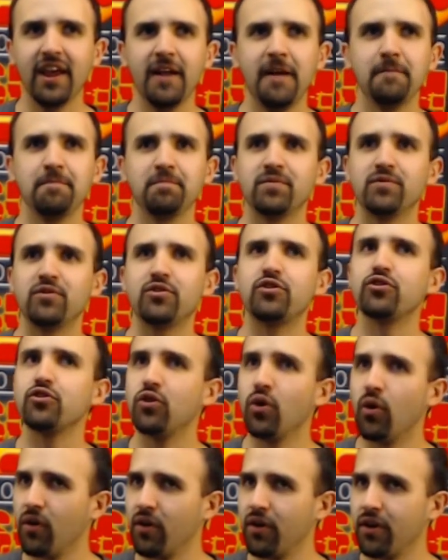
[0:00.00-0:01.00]

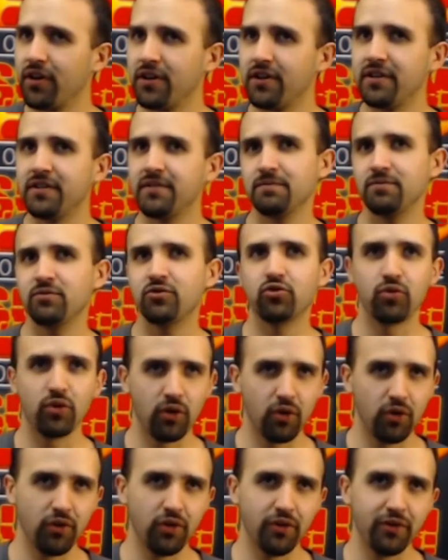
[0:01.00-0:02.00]
Scorn,
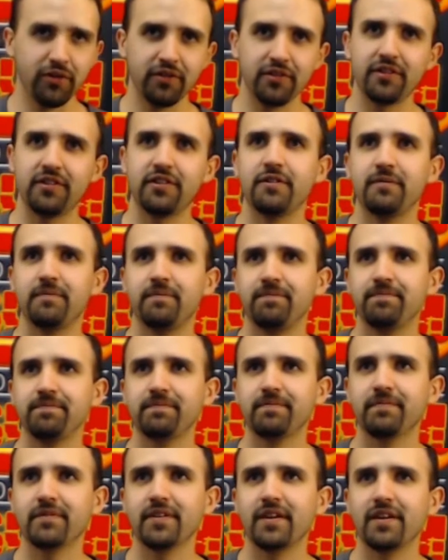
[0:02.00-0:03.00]
Trolls,
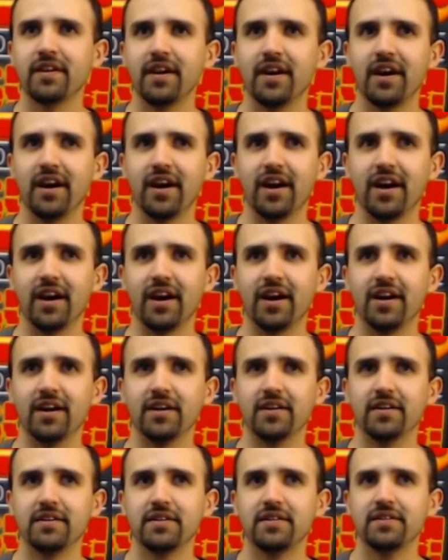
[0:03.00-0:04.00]

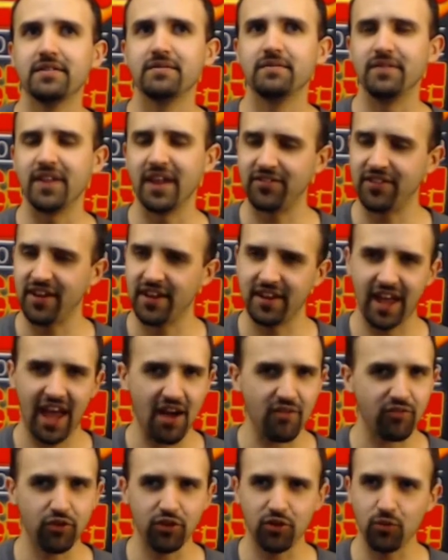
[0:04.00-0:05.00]
they tend to
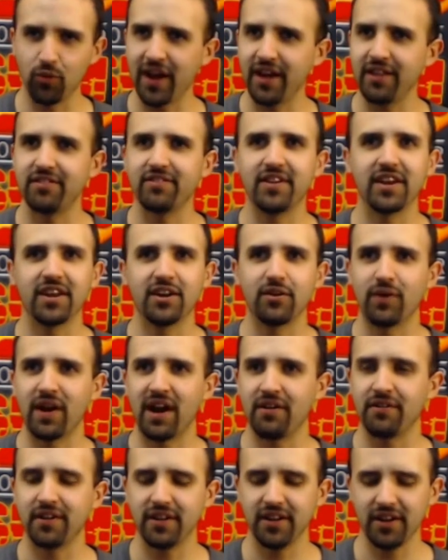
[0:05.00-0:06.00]
have good ways to get
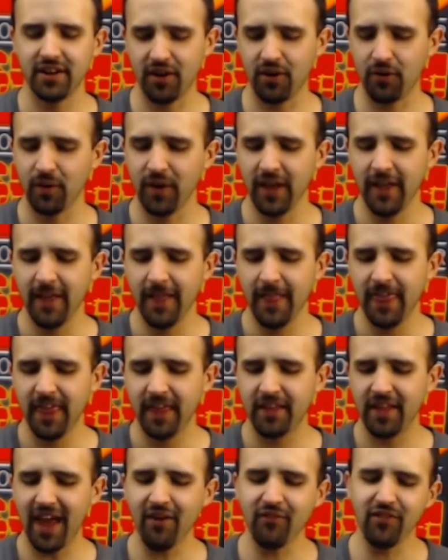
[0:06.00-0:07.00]
around it. You know,
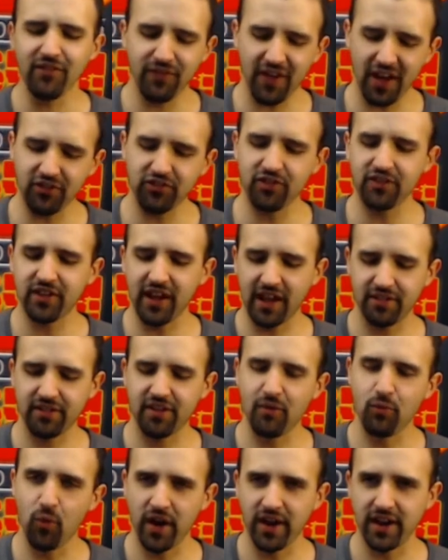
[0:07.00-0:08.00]
every faction's got
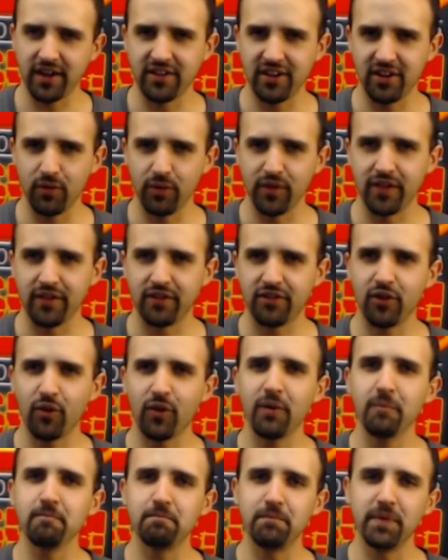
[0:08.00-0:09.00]
some way to deal with it. So
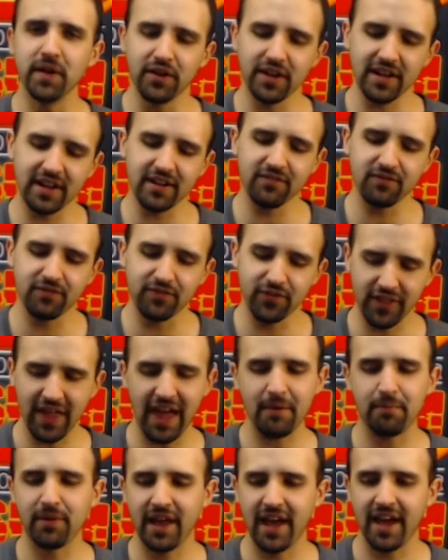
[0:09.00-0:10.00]
building for that
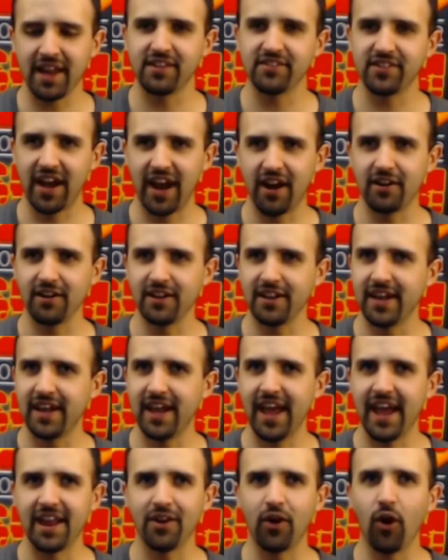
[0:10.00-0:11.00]
plan entirely
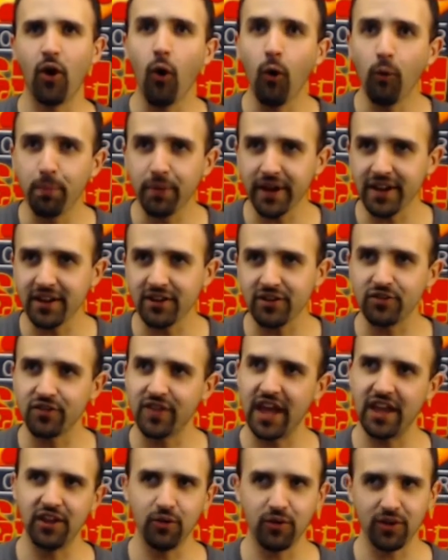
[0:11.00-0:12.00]
and hoping
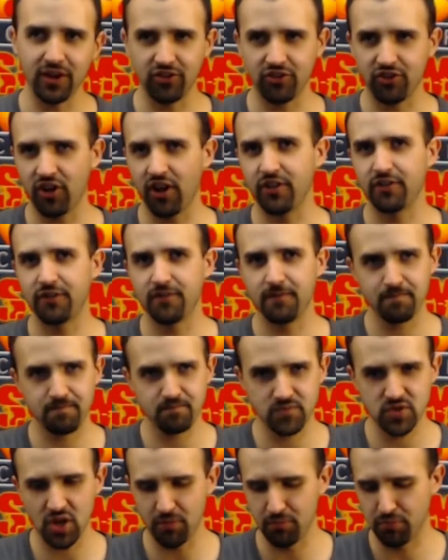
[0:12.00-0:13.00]
that you can just
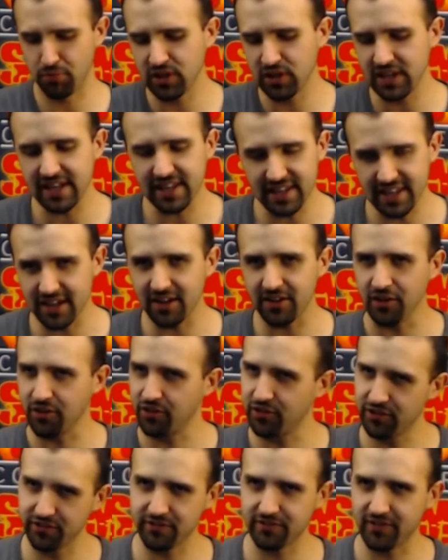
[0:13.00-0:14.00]
completely
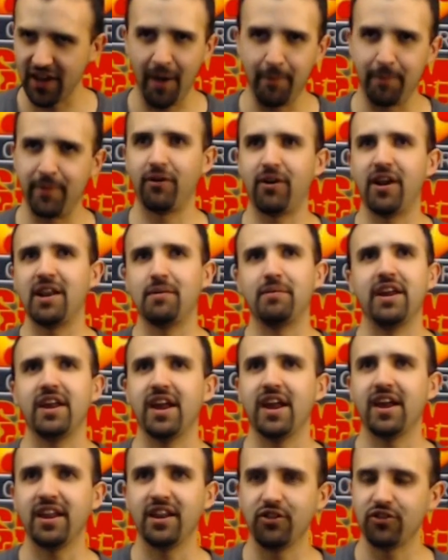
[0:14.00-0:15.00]
stop your enemy
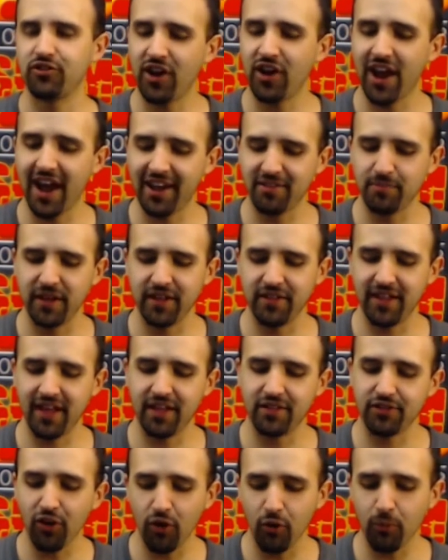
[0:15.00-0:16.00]
in his tracks because he has
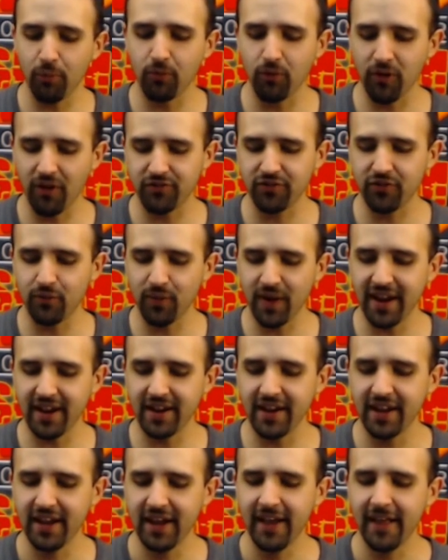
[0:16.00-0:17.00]
no rough terrain
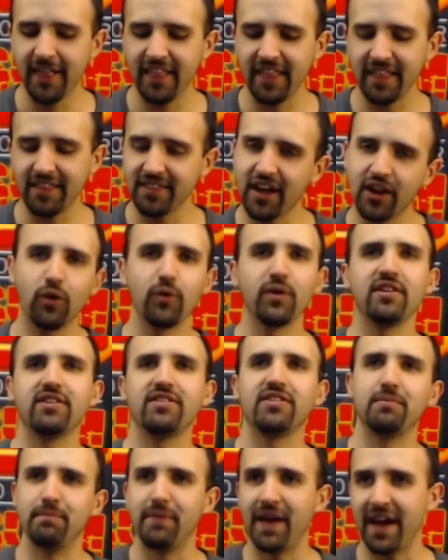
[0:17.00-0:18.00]
is not always the
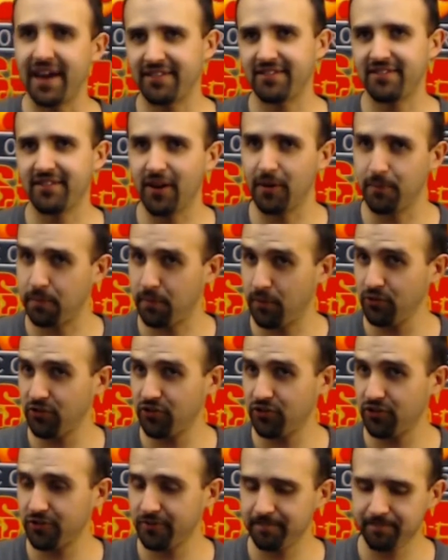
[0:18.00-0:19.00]
best
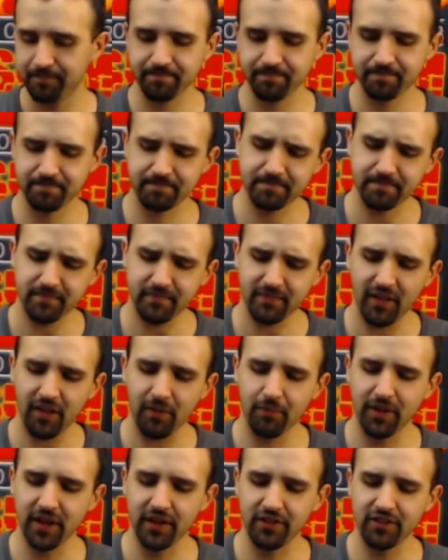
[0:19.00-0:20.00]
approach,
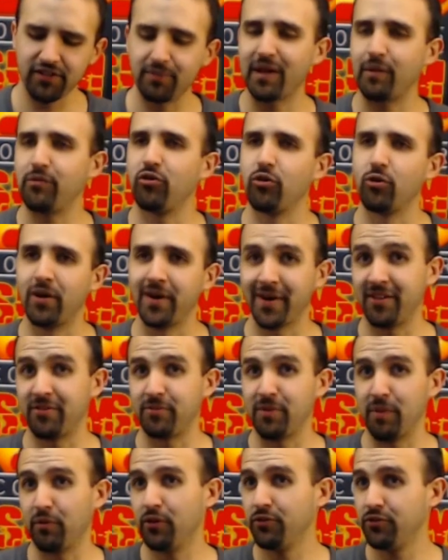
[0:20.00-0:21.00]
because sometimes you'll run against
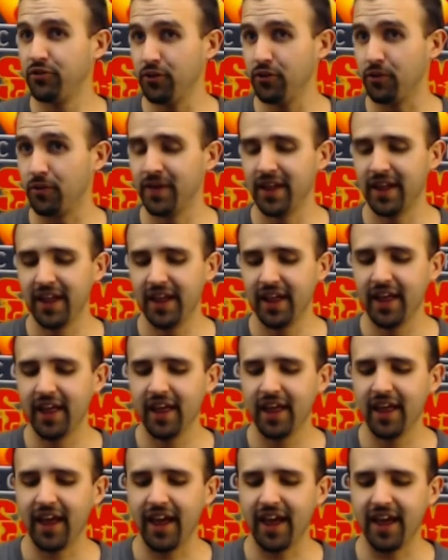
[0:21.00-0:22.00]
people who do,
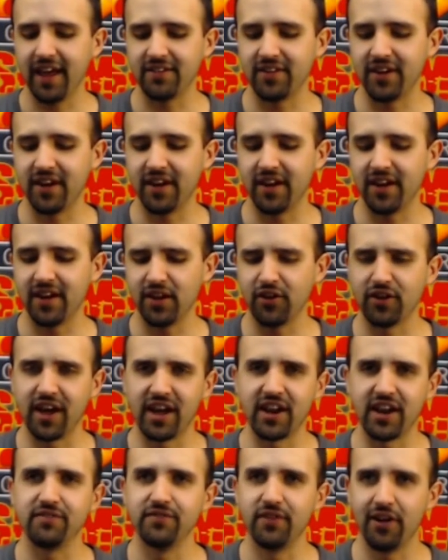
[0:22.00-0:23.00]
and he'll kind
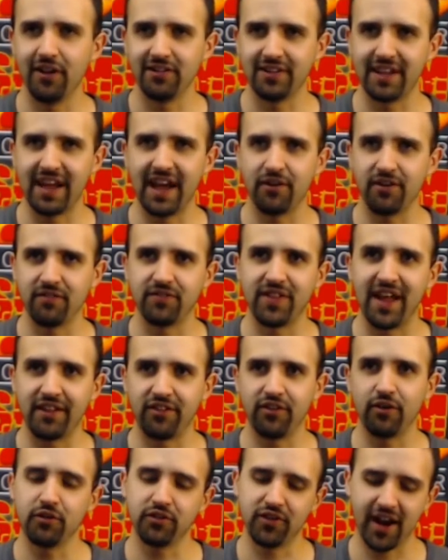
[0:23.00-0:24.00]
of fall down if that's
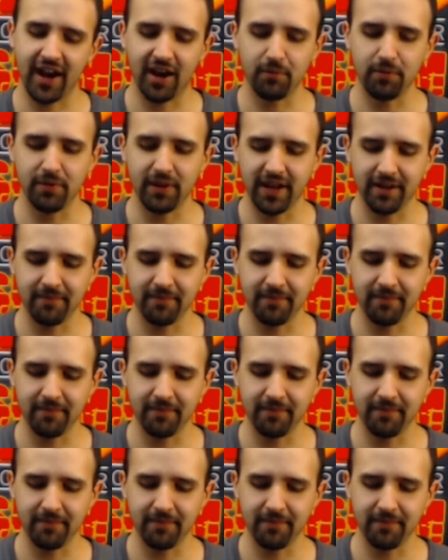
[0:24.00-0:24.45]
your entire plan.